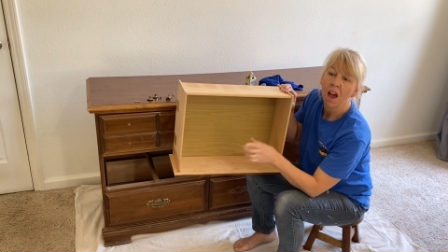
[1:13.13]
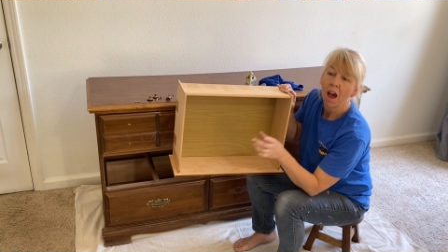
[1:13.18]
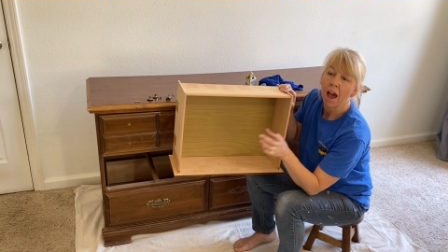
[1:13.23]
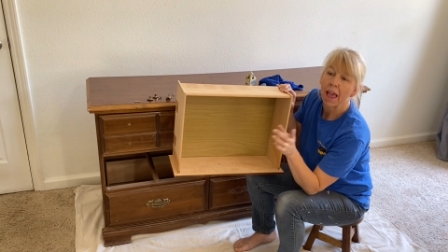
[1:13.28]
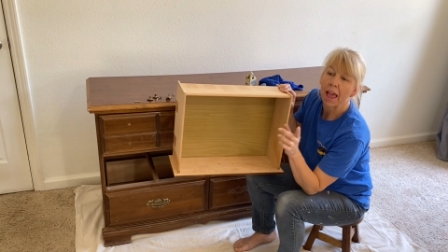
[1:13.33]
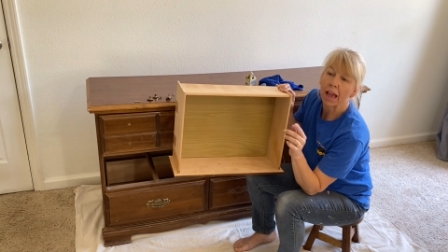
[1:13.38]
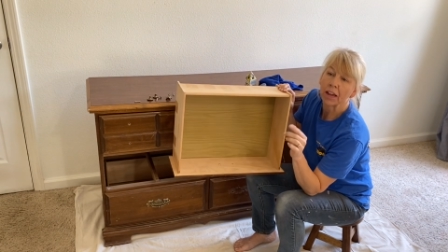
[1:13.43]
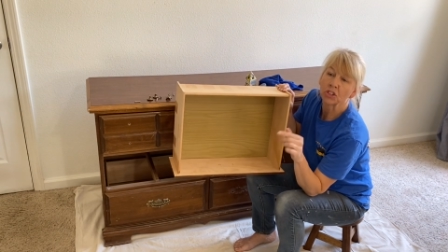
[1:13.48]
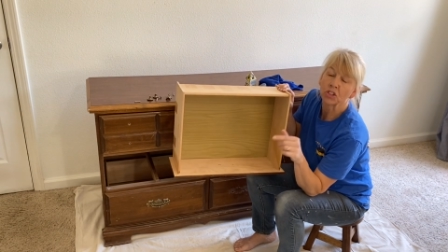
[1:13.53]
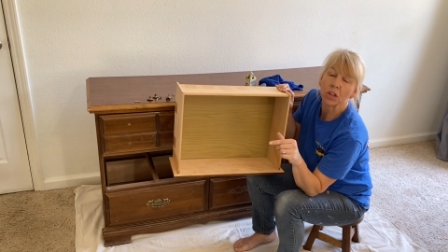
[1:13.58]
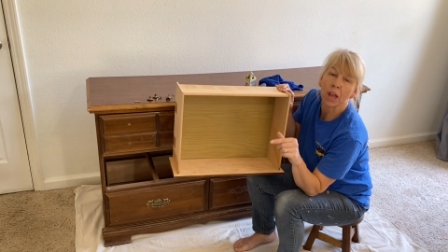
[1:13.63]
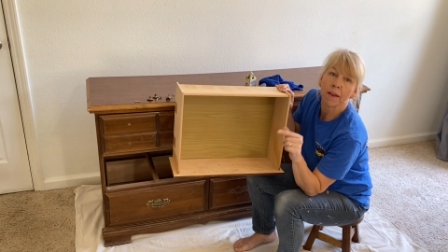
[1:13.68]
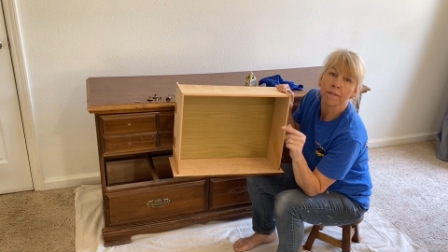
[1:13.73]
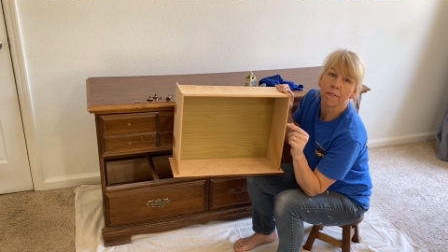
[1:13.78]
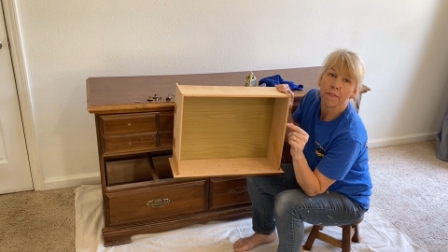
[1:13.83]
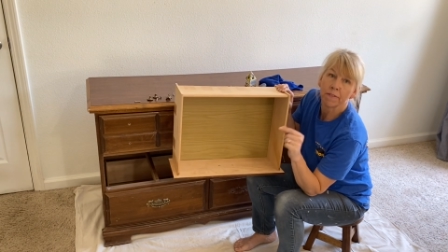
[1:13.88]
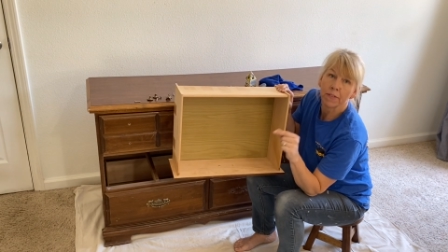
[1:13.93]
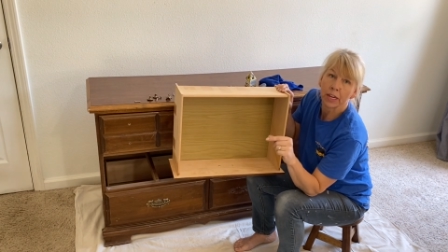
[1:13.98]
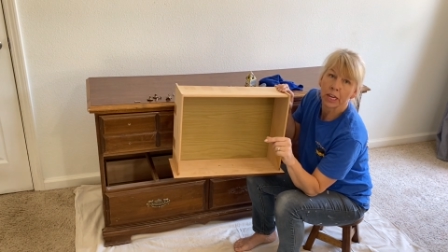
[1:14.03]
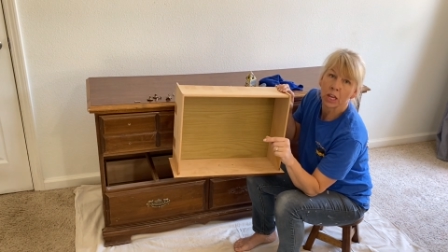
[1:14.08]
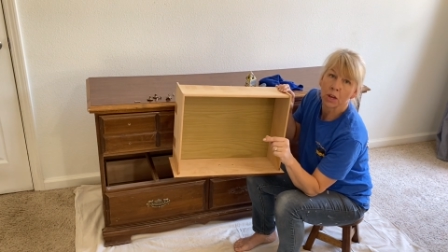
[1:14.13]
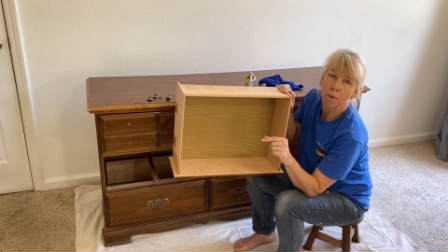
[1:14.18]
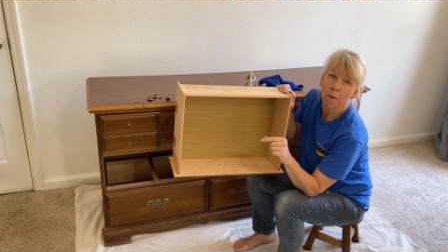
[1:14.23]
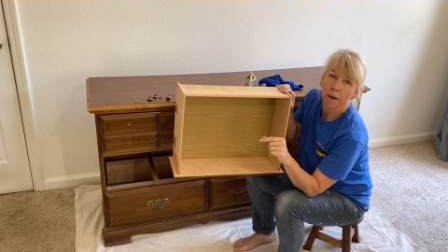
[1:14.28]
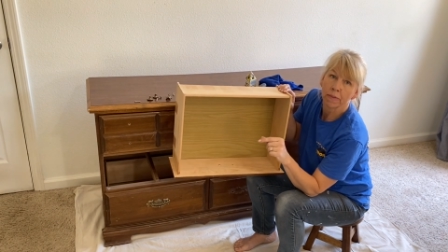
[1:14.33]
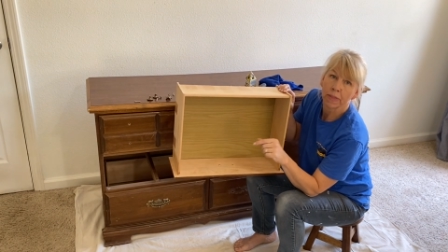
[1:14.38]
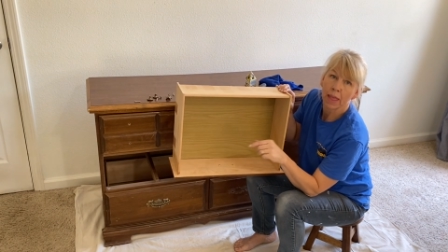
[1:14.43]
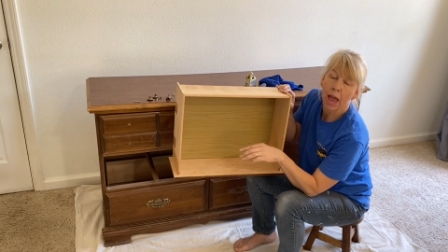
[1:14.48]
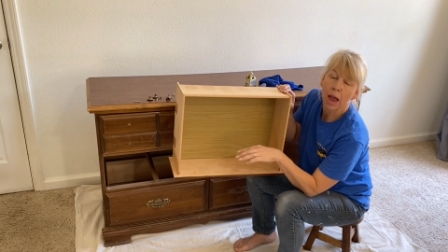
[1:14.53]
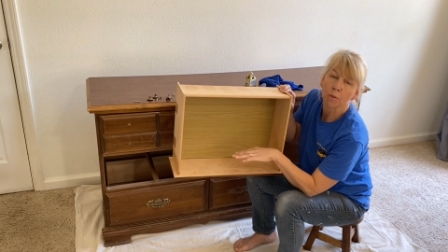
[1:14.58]
I actually have a video
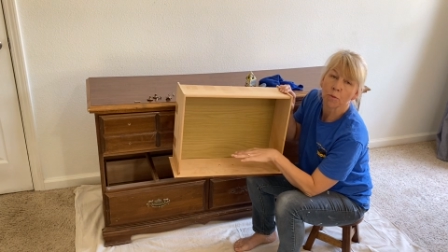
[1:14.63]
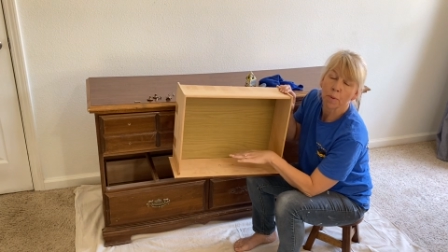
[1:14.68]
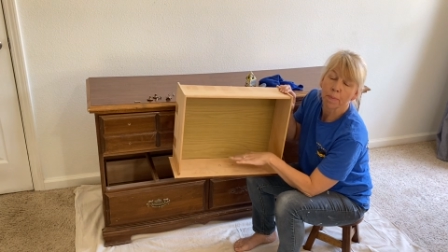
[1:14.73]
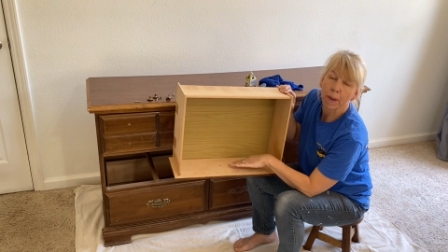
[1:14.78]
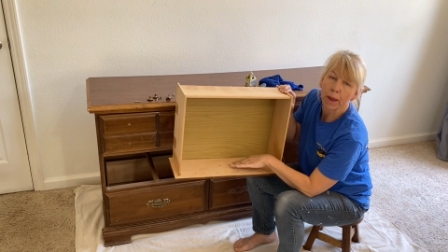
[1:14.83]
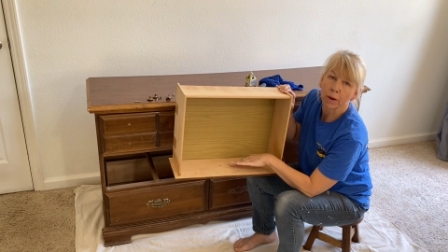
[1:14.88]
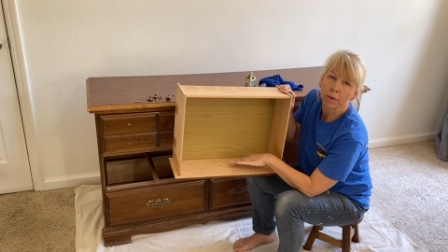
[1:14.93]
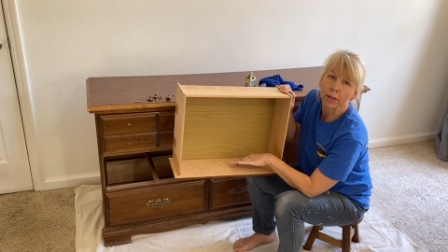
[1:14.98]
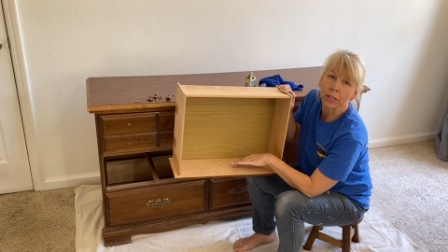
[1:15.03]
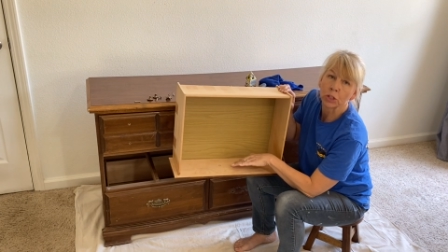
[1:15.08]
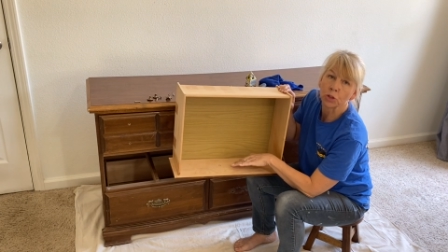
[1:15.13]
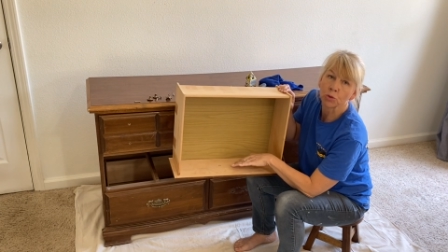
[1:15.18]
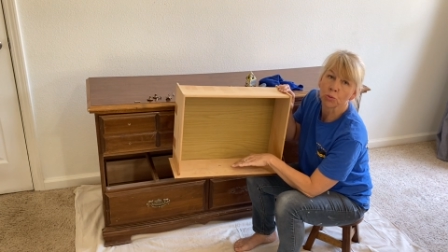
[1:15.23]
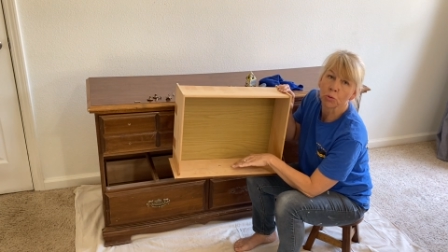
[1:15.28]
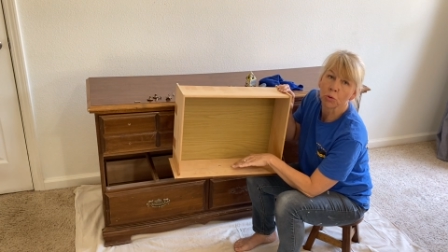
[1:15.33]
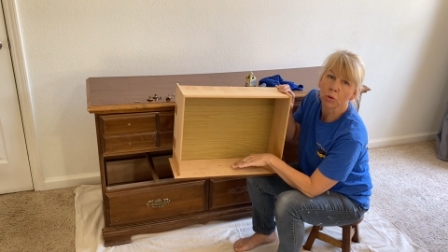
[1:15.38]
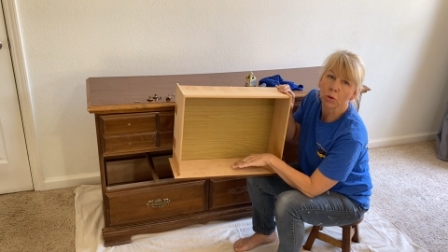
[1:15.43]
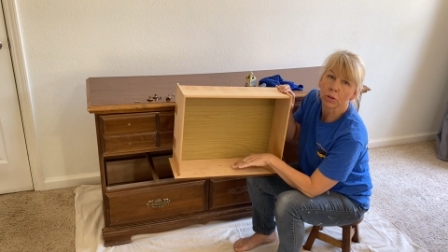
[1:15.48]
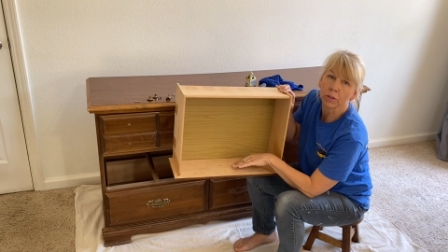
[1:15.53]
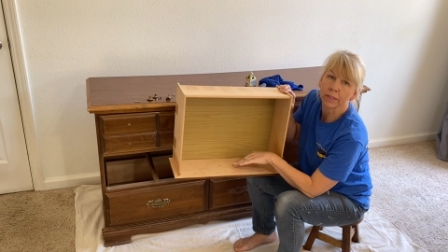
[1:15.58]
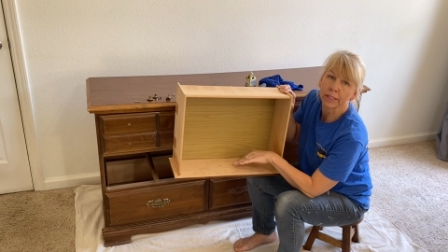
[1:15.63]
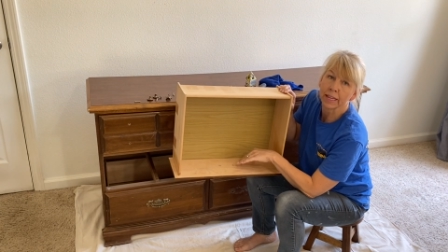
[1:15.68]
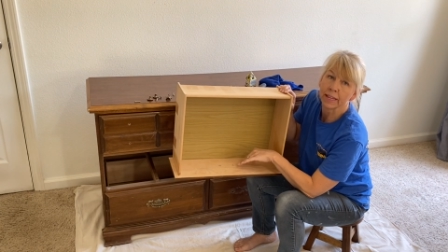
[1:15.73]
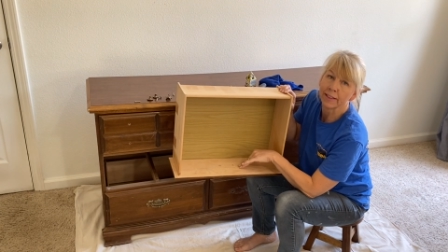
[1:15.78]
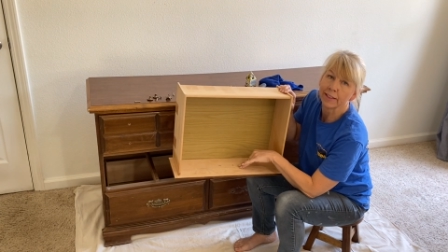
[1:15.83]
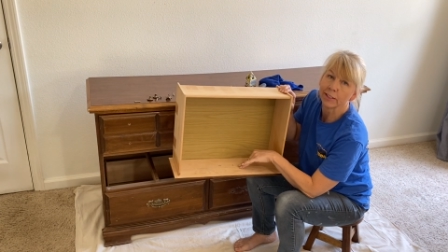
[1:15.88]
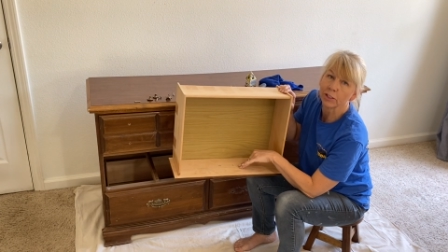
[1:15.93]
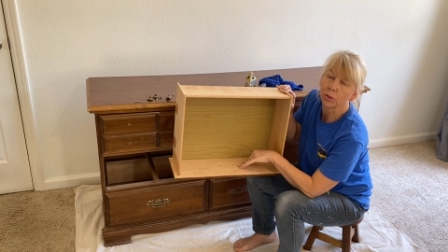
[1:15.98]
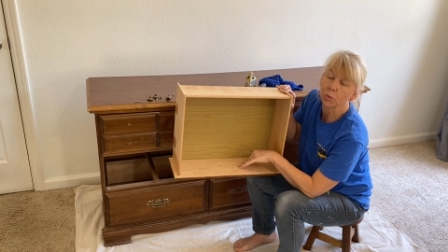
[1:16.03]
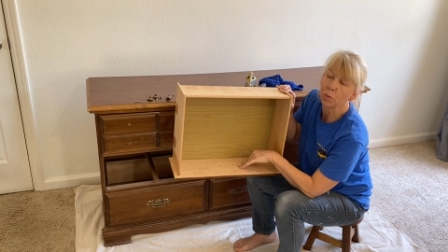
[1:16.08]
on that, repairing drawers in
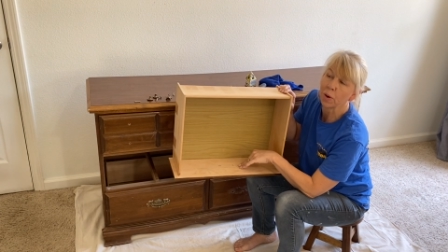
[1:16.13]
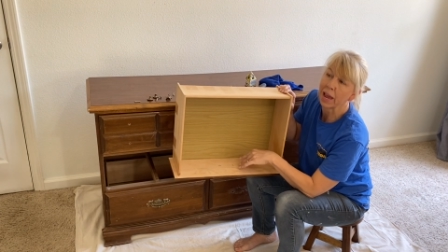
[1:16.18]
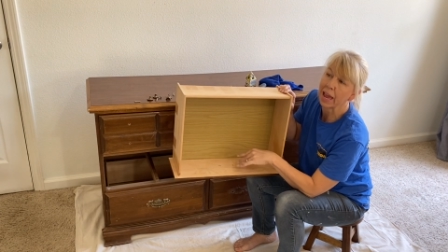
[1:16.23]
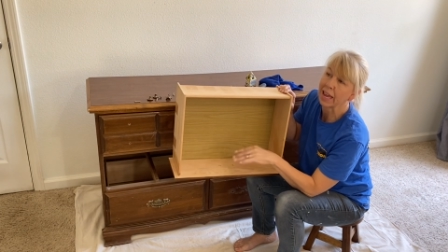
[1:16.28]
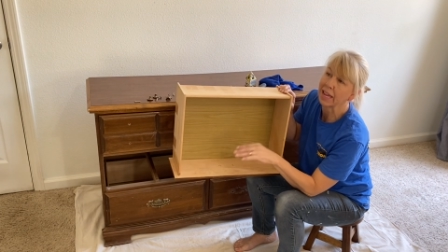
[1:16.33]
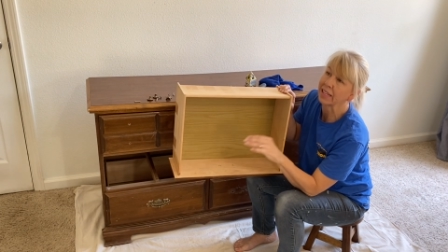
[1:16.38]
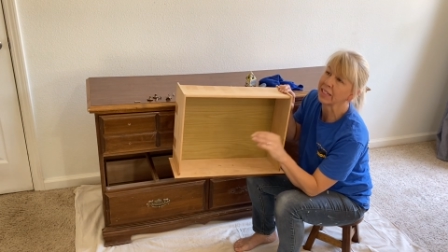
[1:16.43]
this way.